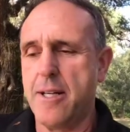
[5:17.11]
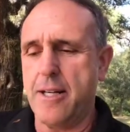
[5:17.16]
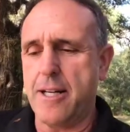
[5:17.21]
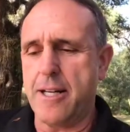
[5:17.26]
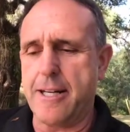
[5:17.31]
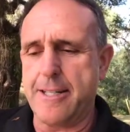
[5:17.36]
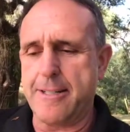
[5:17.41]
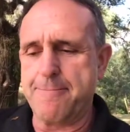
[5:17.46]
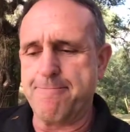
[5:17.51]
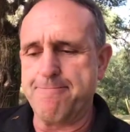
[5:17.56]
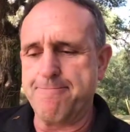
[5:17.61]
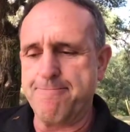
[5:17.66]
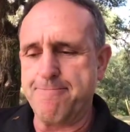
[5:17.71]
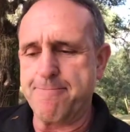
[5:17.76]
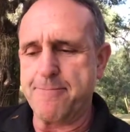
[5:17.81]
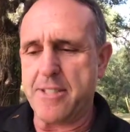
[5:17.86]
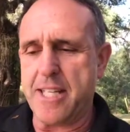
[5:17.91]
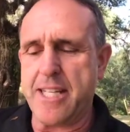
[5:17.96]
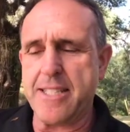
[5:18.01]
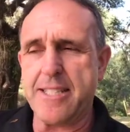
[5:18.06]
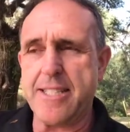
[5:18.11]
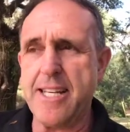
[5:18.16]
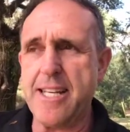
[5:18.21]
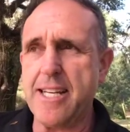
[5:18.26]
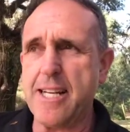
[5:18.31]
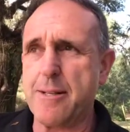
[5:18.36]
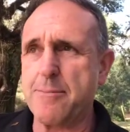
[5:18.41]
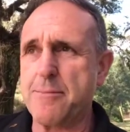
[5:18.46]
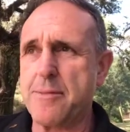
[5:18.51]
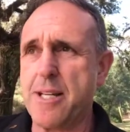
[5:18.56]
That's
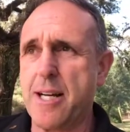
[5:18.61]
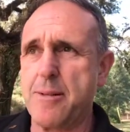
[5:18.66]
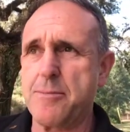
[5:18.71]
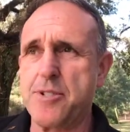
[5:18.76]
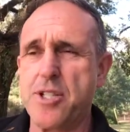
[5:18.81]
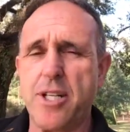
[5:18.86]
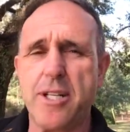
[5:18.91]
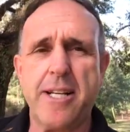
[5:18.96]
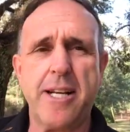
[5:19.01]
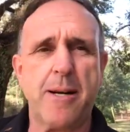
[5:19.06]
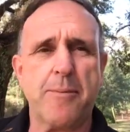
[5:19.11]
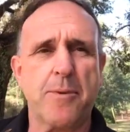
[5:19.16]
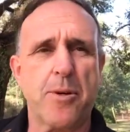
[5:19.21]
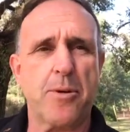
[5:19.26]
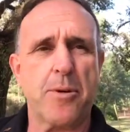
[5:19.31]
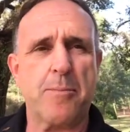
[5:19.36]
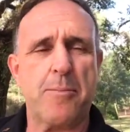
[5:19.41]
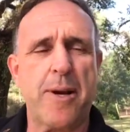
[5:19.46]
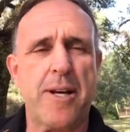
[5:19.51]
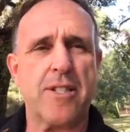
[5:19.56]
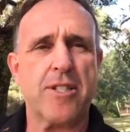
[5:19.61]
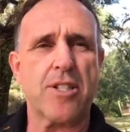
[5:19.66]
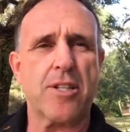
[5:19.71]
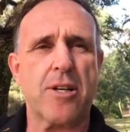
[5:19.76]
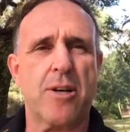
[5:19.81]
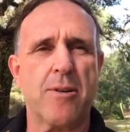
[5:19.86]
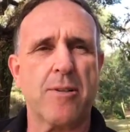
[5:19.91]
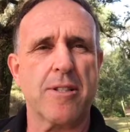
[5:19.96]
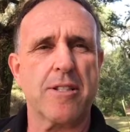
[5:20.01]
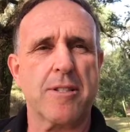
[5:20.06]
it. I'm done here. I'm going to
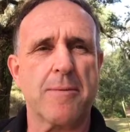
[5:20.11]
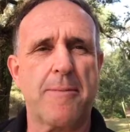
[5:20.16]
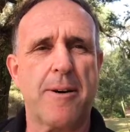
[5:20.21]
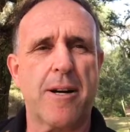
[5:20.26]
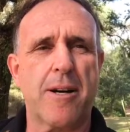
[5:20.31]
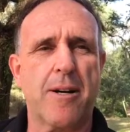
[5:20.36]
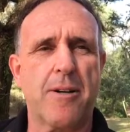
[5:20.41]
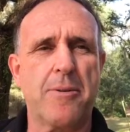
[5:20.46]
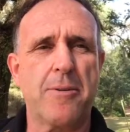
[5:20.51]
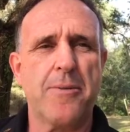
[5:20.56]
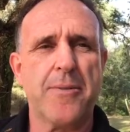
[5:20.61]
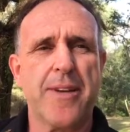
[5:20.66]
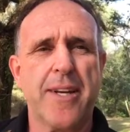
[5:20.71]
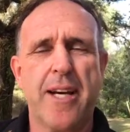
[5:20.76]
Pensacola tomorrow.